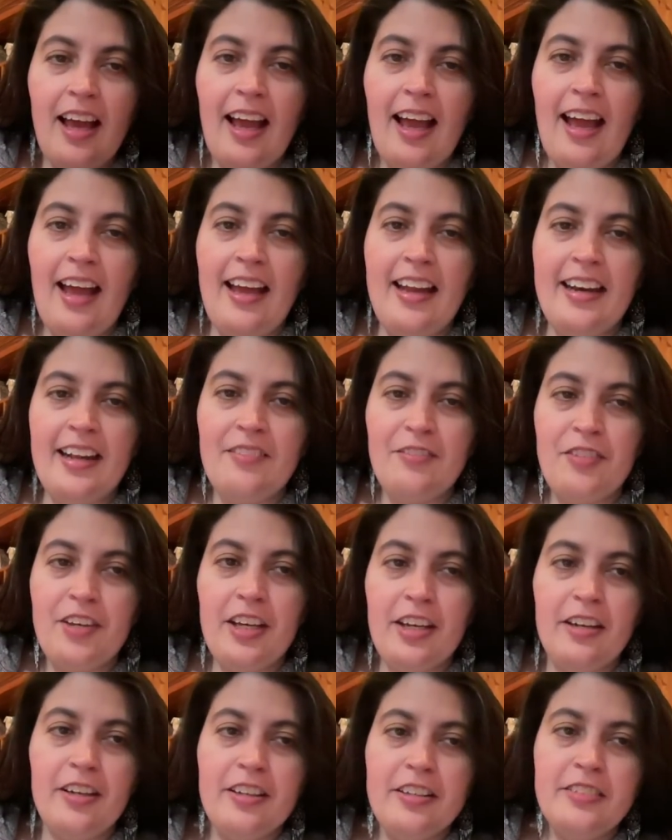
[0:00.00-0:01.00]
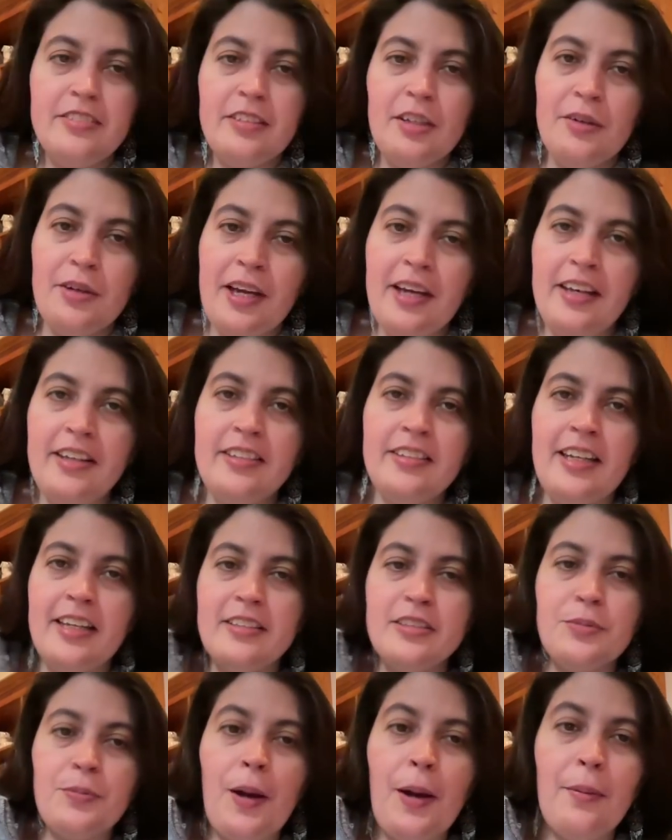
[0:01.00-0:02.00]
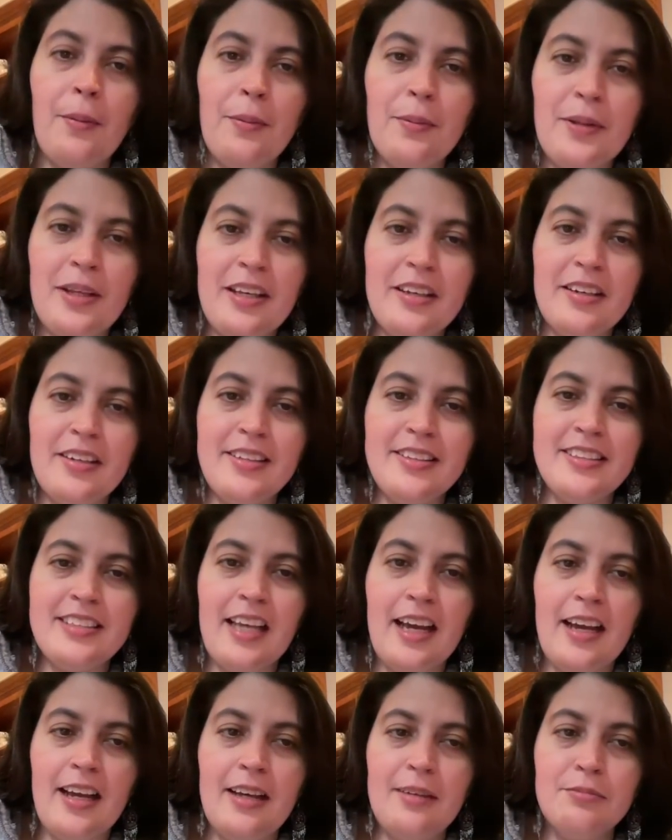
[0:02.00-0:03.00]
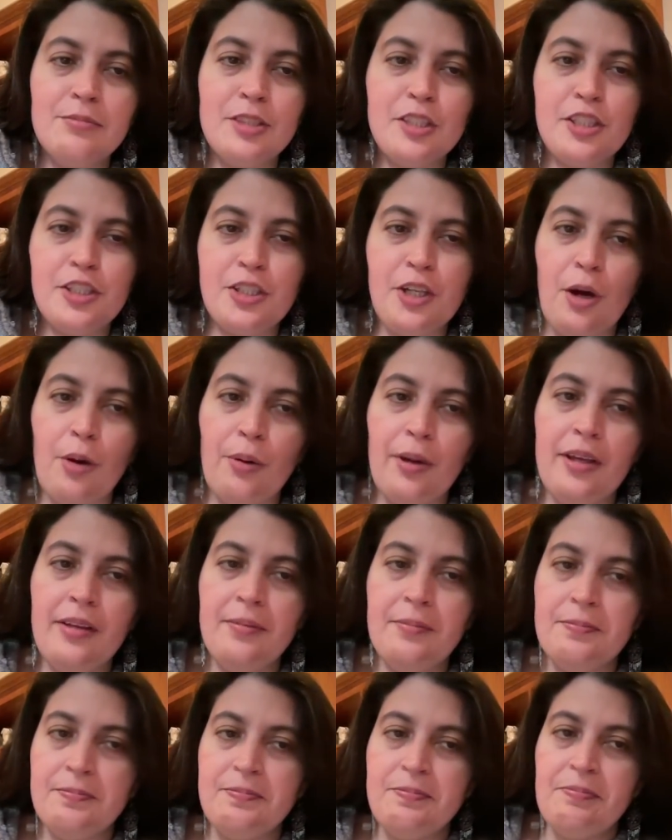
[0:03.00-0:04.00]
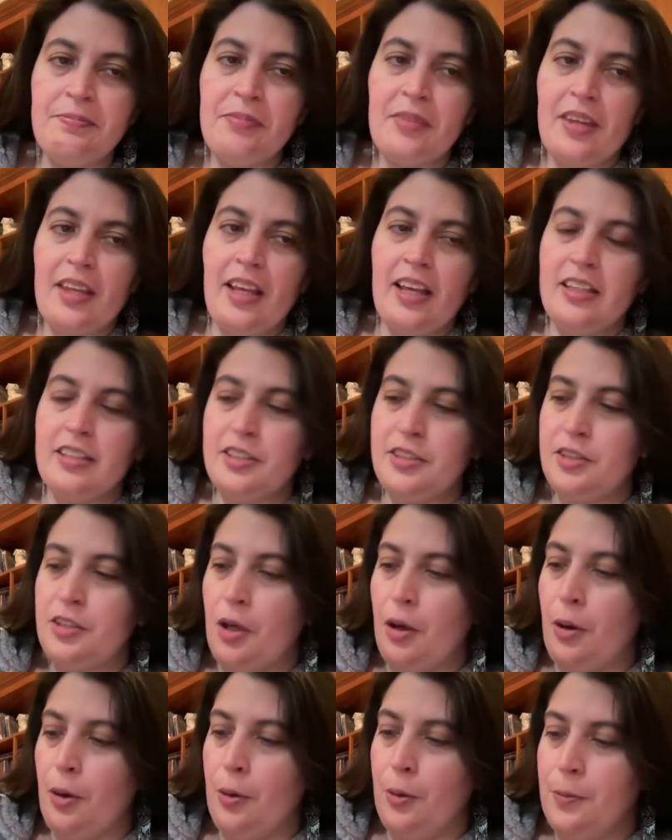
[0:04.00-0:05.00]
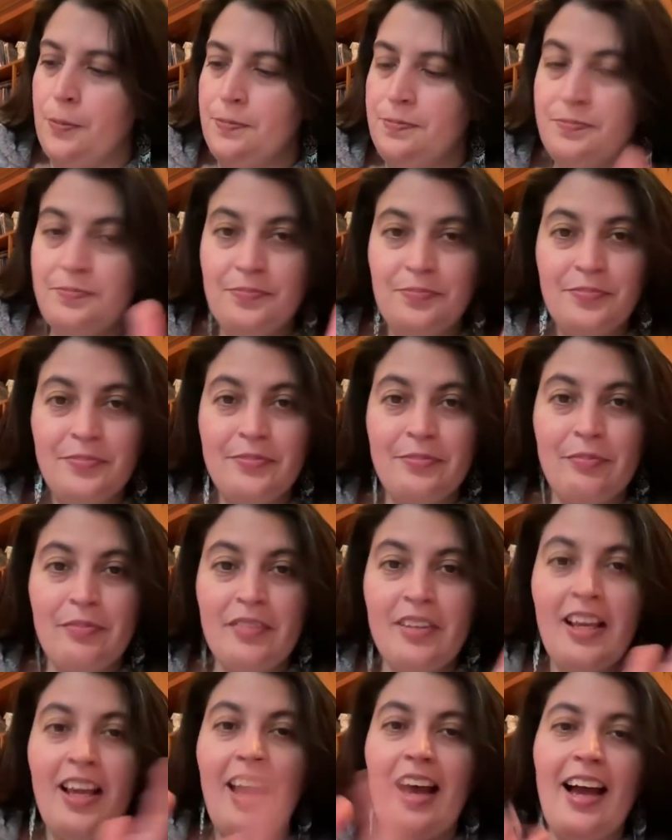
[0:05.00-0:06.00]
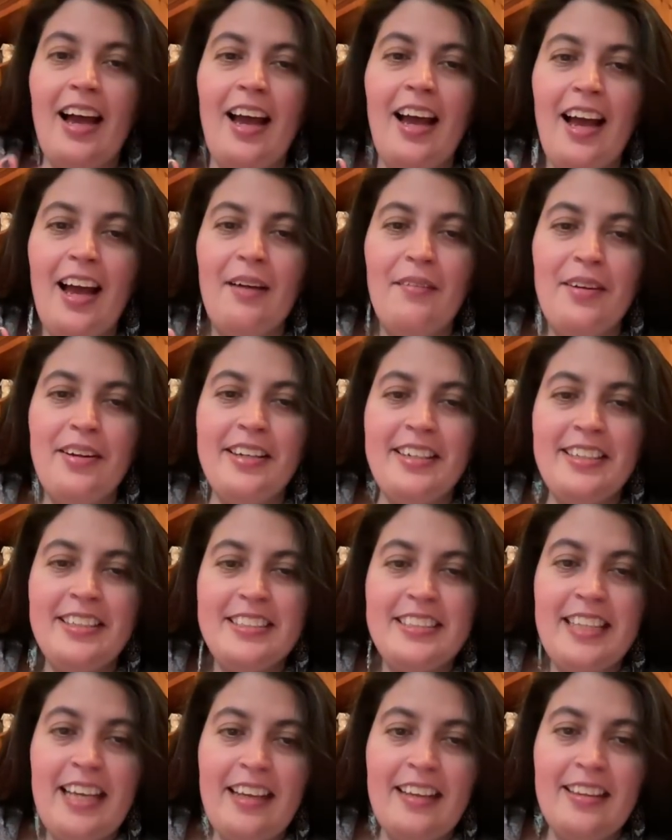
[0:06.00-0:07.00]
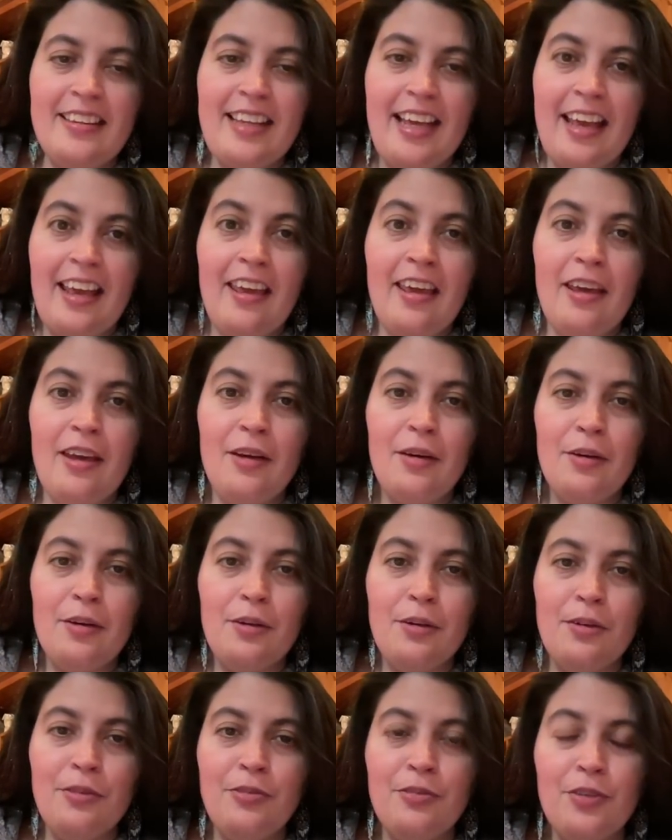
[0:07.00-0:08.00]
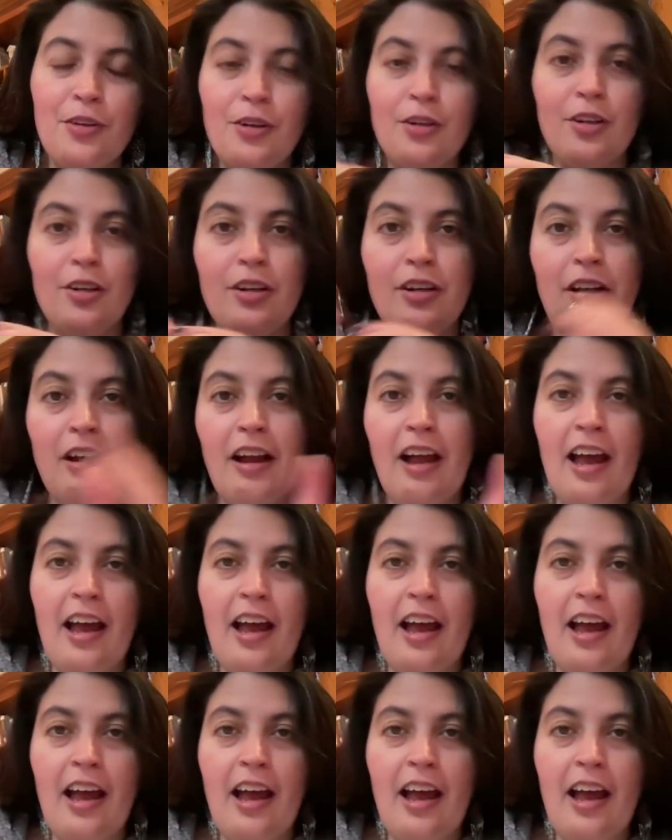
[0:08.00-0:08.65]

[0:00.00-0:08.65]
And I figured, okay, now's probably a good time to show it. So I wanted to say thank you for